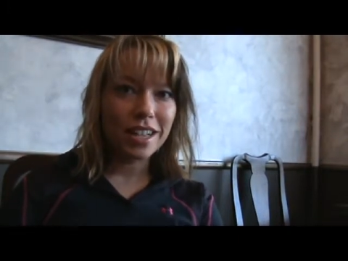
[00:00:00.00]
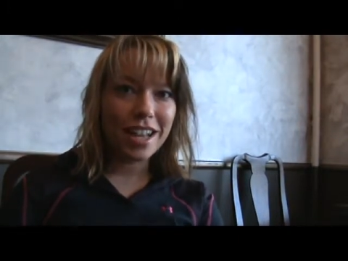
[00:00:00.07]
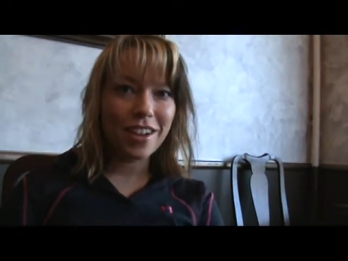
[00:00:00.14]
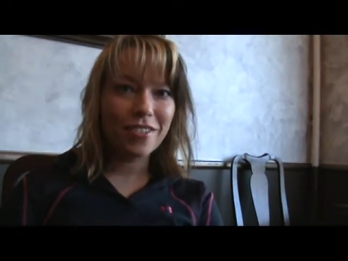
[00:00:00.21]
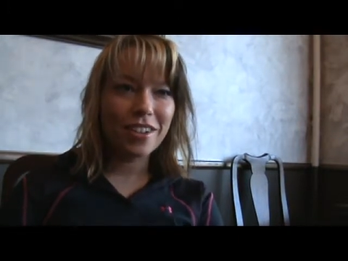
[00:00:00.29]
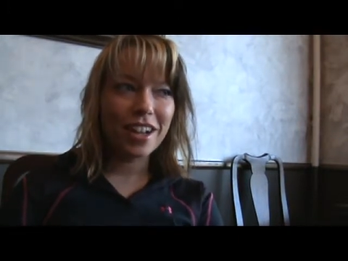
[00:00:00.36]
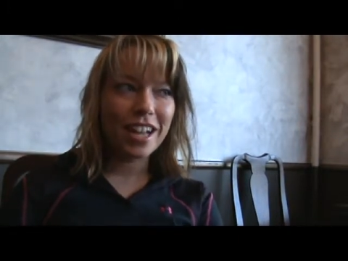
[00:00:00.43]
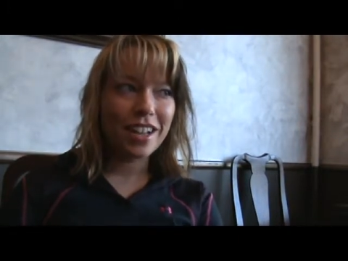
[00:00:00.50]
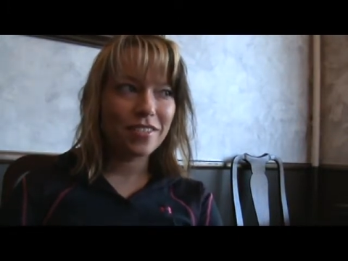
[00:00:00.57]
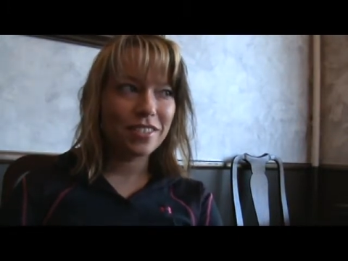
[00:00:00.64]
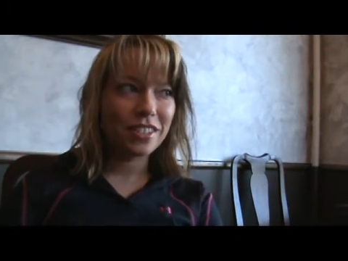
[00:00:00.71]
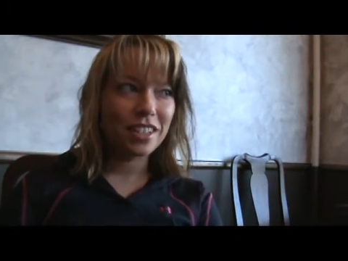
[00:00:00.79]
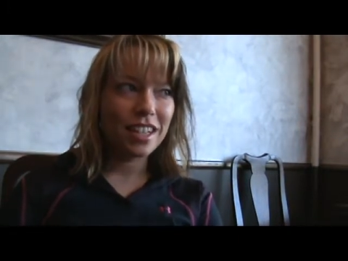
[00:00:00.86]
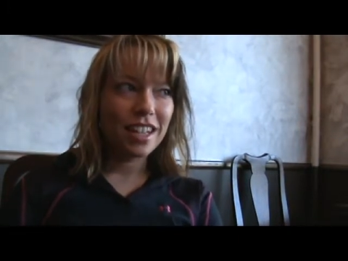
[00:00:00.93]
I haven't, I
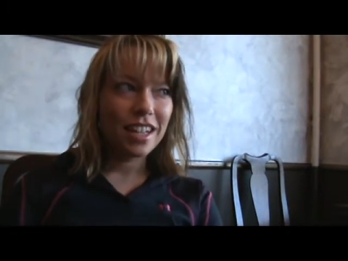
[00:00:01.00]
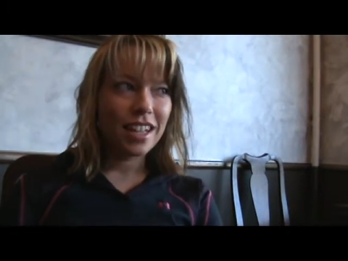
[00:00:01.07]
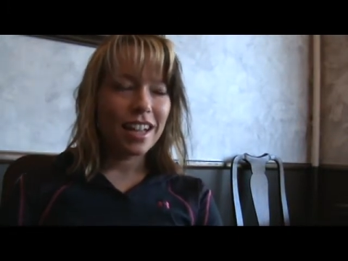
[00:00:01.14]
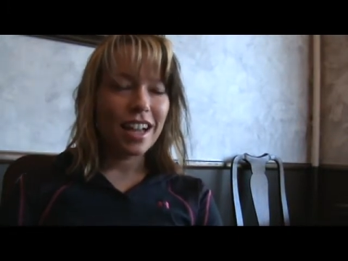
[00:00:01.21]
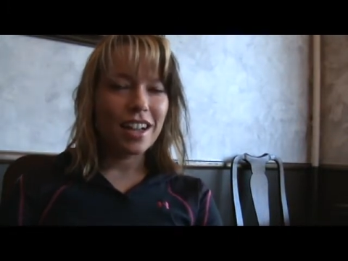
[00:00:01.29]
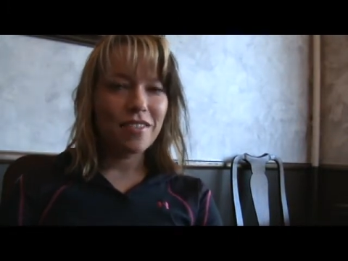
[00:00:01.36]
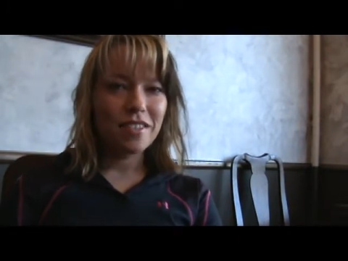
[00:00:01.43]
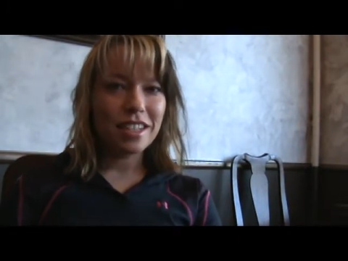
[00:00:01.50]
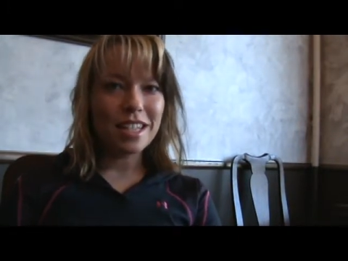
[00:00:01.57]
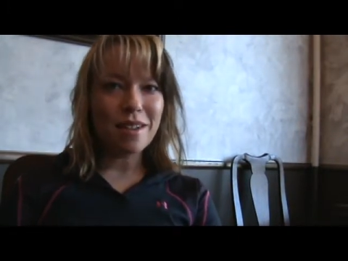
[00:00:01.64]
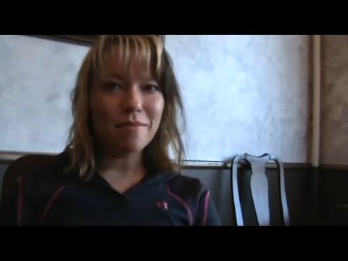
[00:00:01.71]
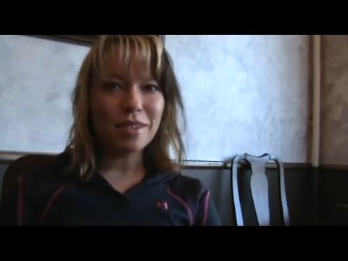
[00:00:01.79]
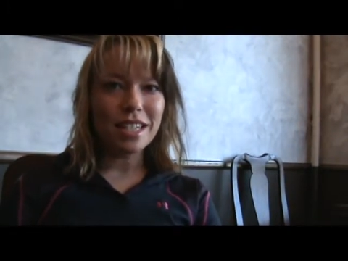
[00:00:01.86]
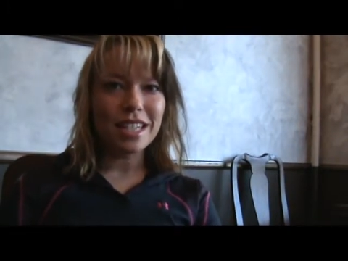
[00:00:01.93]
haven't, I haven't
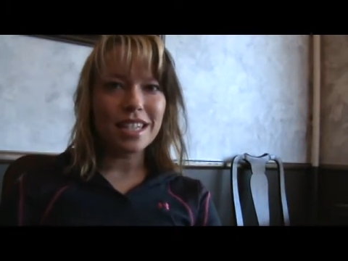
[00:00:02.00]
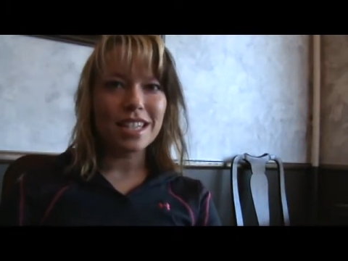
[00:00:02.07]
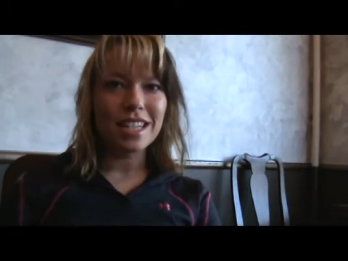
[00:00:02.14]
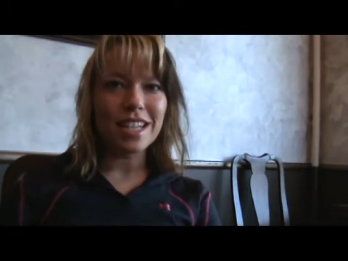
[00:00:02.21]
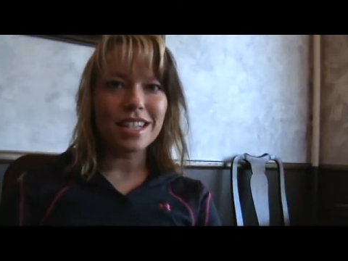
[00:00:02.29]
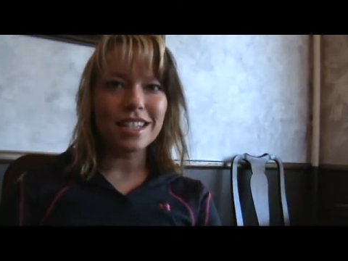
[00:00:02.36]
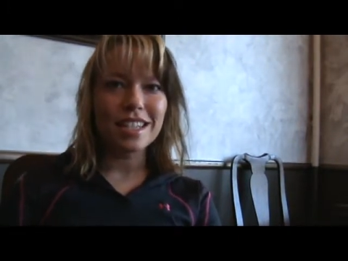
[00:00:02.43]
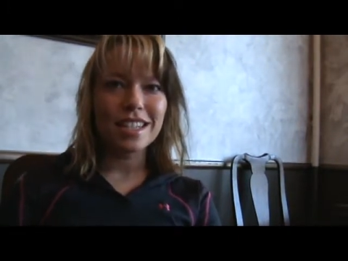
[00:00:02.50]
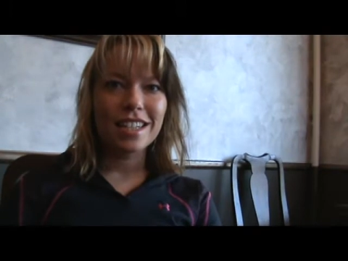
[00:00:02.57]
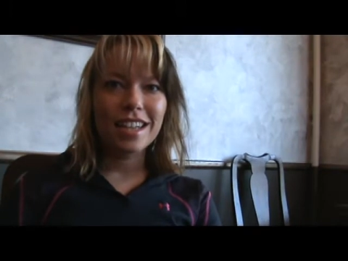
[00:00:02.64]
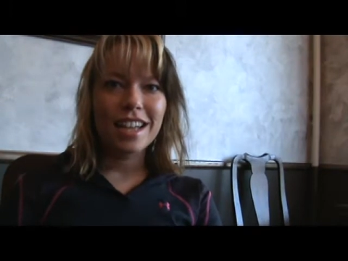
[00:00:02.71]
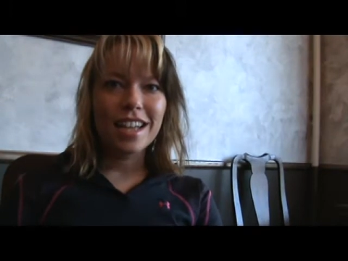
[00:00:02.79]
attempted it since.